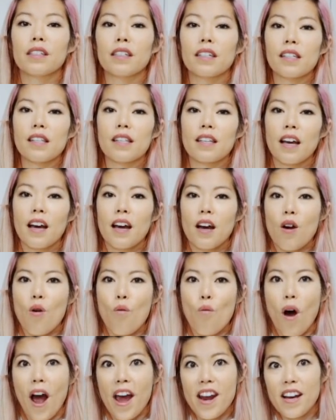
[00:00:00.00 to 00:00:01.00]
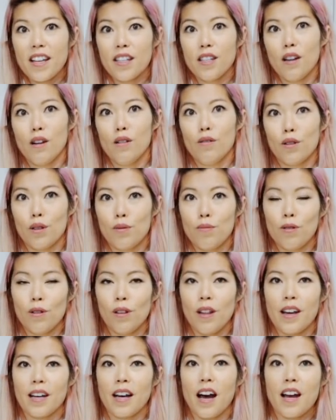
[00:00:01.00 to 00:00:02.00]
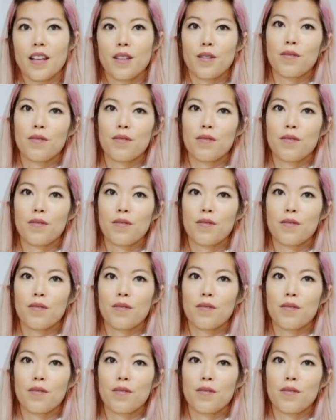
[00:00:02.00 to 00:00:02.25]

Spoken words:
it's wider, so it looks more like ice